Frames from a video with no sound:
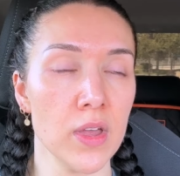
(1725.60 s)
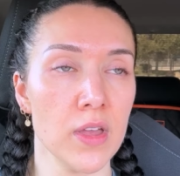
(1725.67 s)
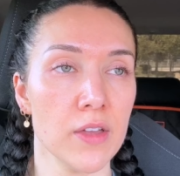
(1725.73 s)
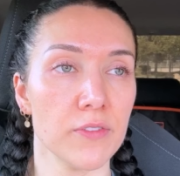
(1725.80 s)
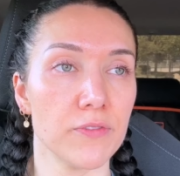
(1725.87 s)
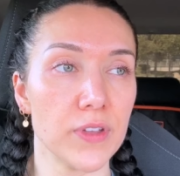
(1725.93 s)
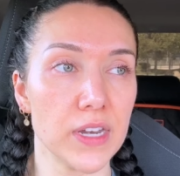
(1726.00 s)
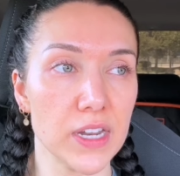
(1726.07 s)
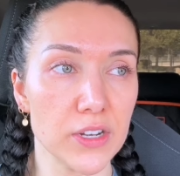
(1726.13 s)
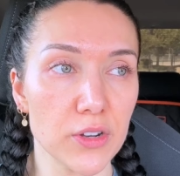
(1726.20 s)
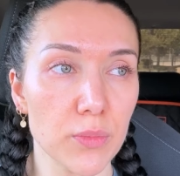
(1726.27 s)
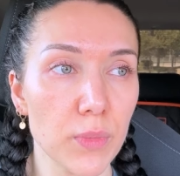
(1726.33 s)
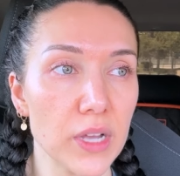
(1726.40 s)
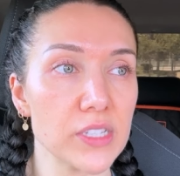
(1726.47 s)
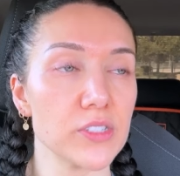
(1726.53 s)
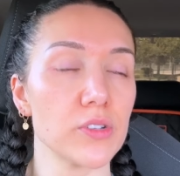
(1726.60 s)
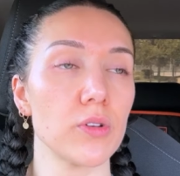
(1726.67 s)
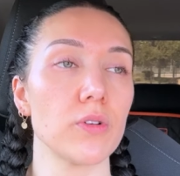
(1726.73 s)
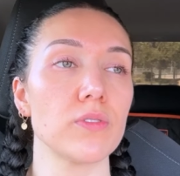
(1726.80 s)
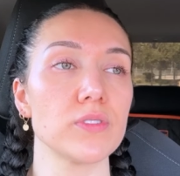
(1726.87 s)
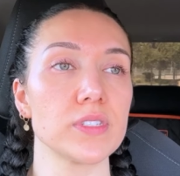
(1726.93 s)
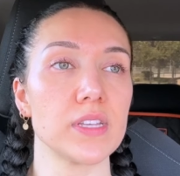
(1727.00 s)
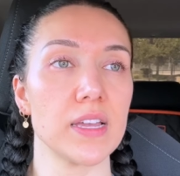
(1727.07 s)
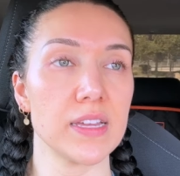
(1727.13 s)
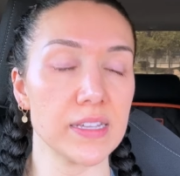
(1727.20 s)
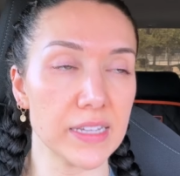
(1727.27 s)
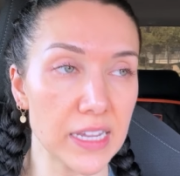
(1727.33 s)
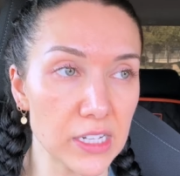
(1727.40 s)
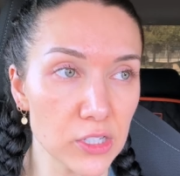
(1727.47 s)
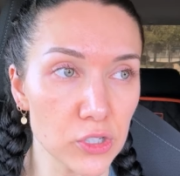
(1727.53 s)
feeding your muscles,
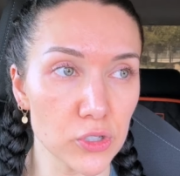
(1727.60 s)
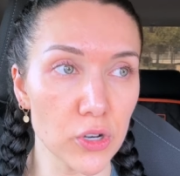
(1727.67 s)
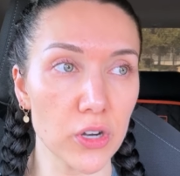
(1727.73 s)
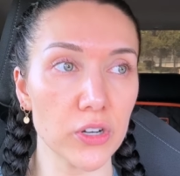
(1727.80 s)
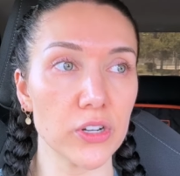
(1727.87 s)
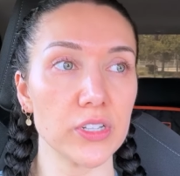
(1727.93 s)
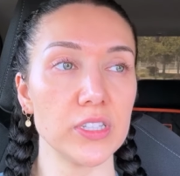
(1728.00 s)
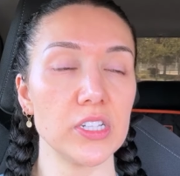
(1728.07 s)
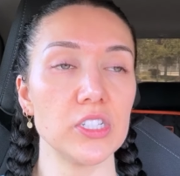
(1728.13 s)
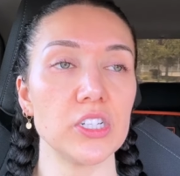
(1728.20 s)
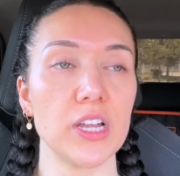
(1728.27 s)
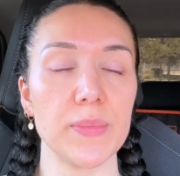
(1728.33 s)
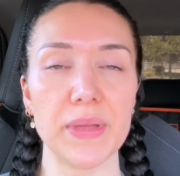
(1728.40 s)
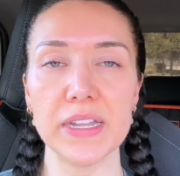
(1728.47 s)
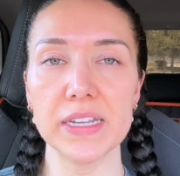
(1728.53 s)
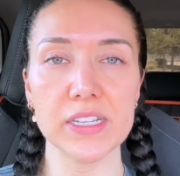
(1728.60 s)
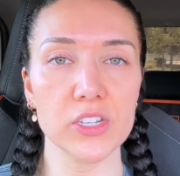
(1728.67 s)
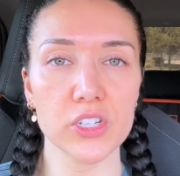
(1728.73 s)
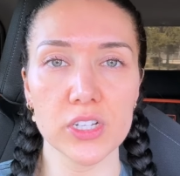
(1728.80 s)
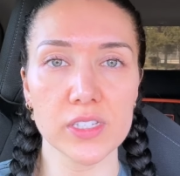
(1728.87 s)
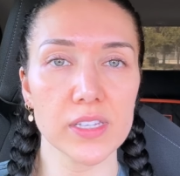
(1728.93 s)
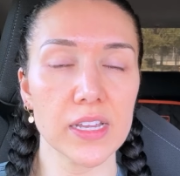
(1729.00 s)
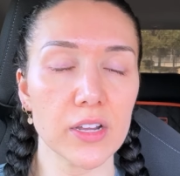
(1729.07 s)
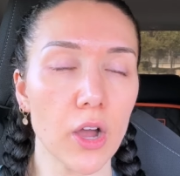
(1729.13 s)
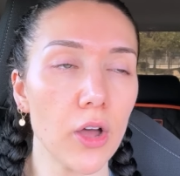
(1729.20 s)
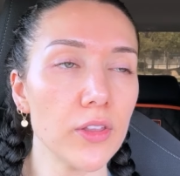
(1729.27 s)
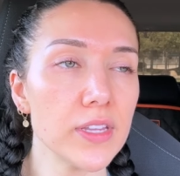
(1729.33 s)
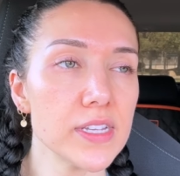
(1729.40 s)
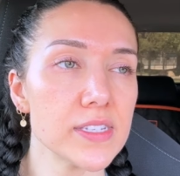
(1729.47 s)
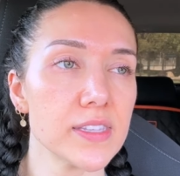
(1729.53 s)
getting stronger in the gym. And it's just like
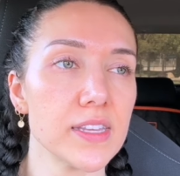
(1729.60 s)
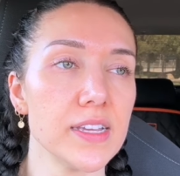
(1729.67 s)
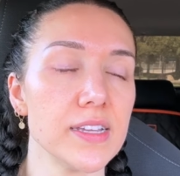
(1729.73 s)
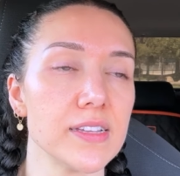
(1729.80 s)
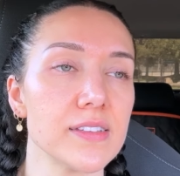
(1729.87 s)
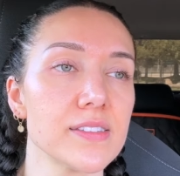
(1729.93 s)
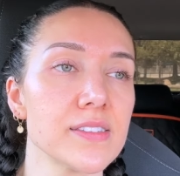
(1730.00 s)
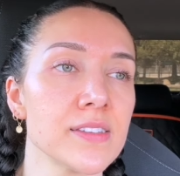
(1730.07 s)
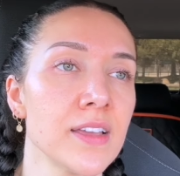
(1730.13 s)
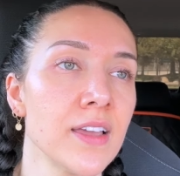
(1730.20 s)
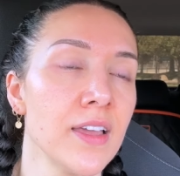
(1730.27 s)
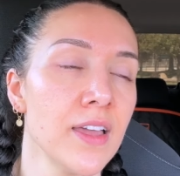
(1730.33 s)
all these things.